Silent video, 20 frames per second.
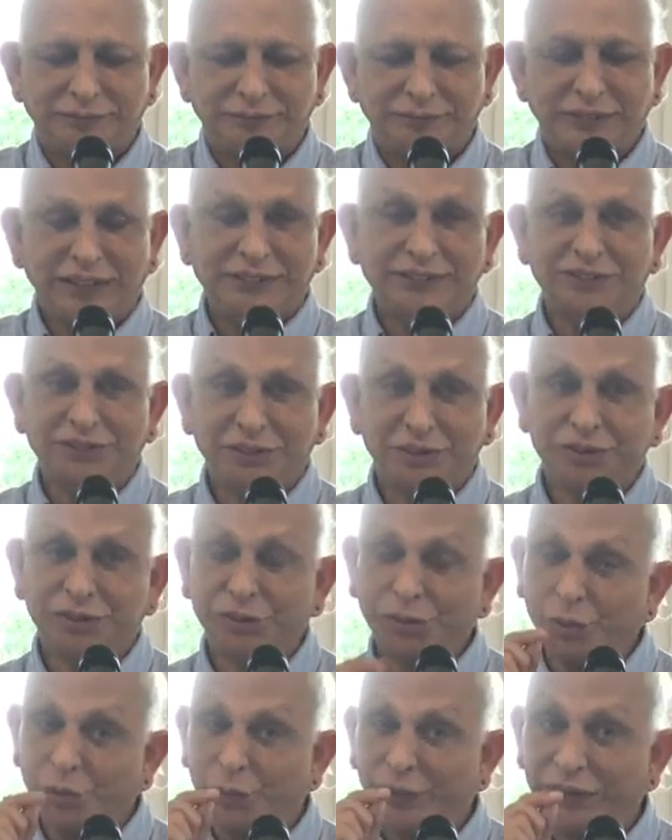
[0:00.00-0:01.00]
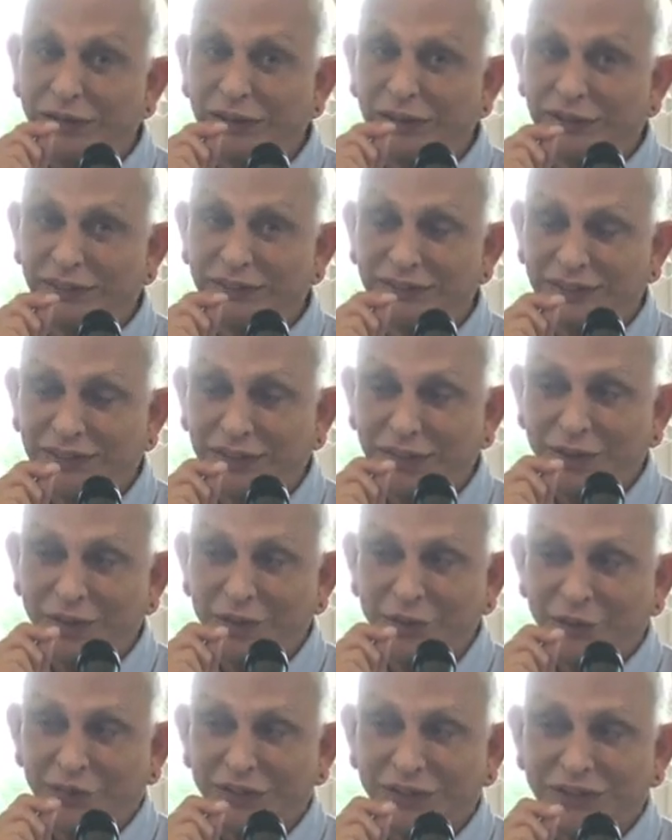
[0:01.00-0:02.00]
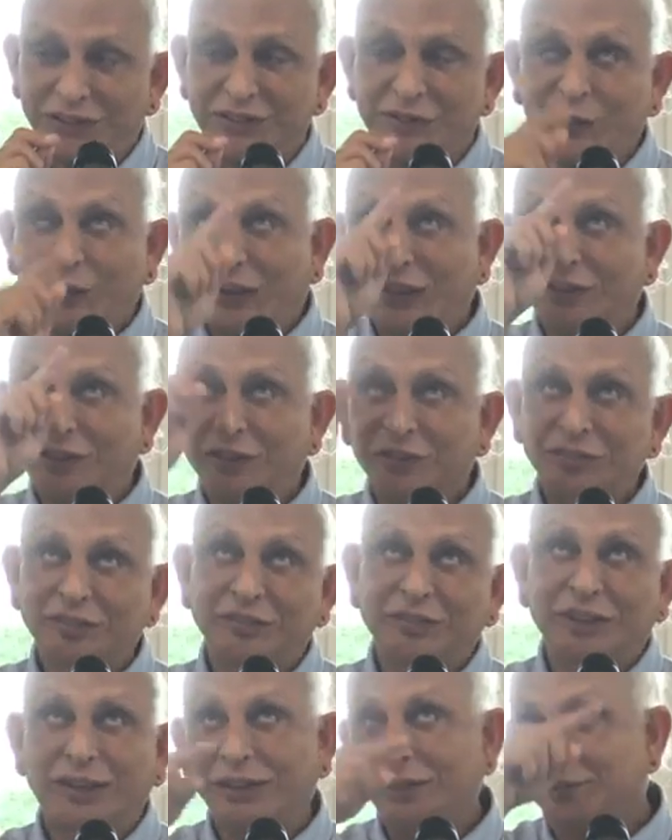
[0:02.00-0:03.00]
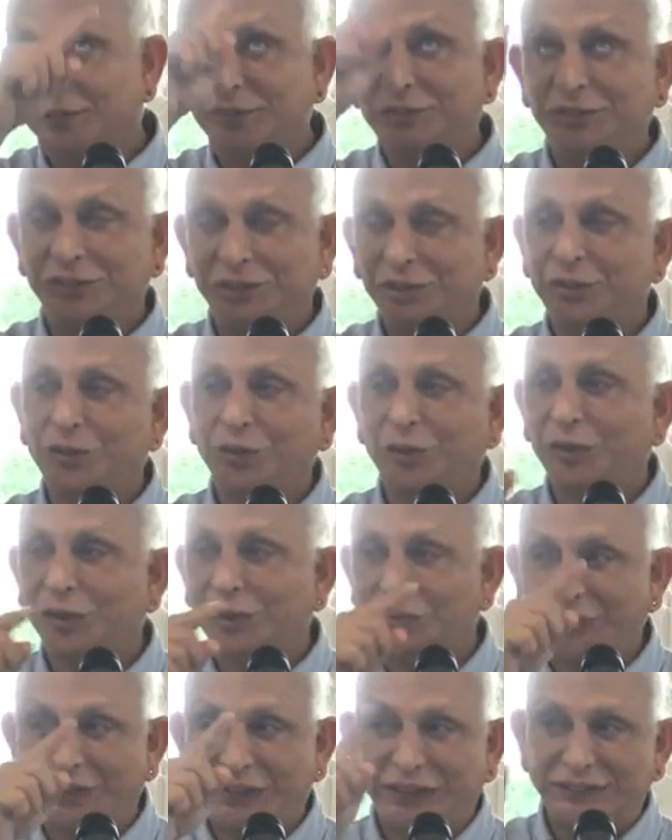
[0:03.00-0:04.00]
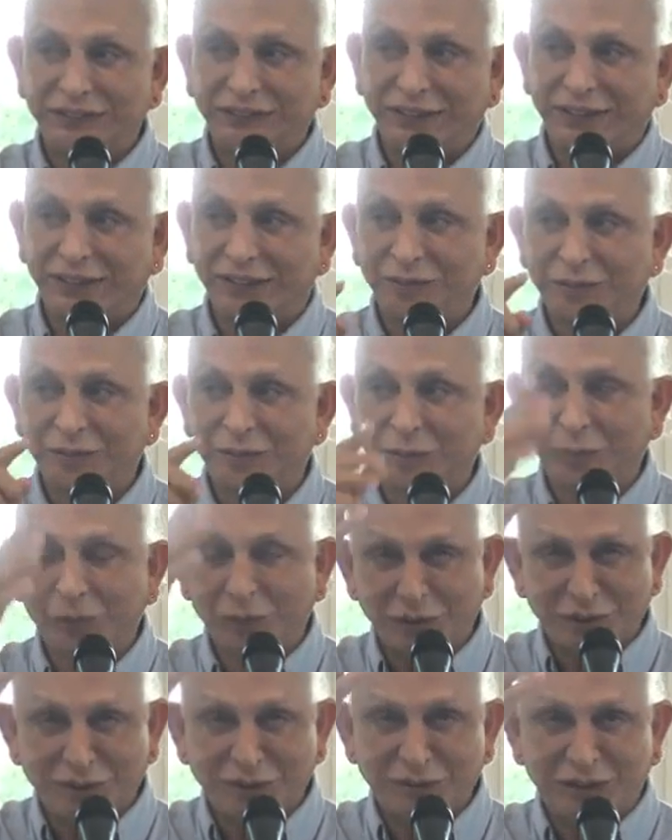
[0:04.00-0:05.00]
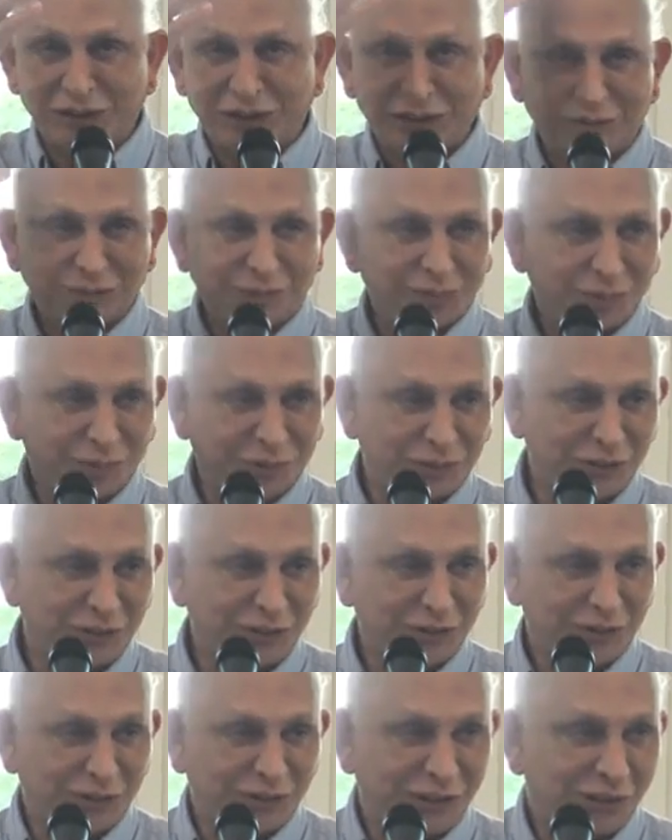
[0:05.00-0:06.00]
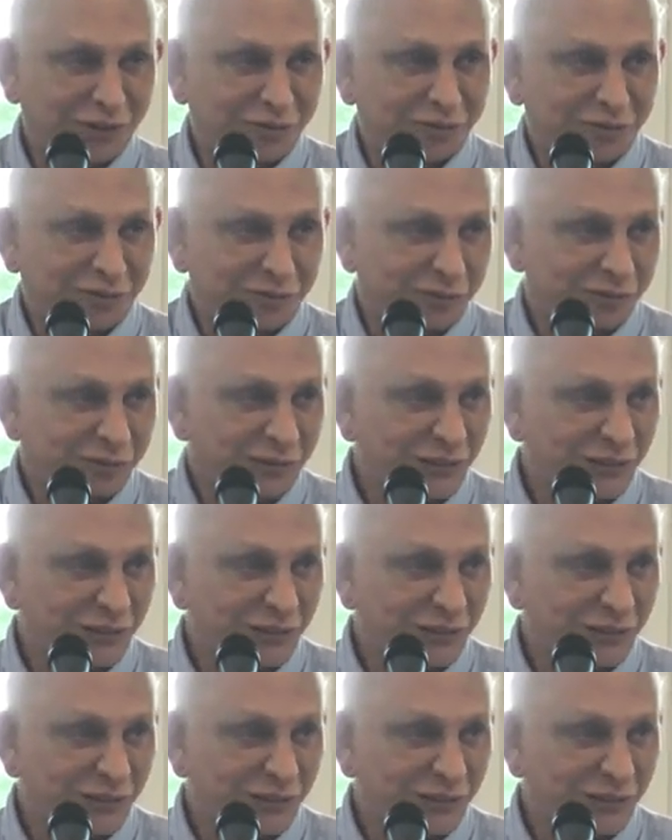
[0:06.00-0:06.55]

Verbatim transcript: That's your true witness, which is part of what, you know, what we described, Purnamada Purnamidam.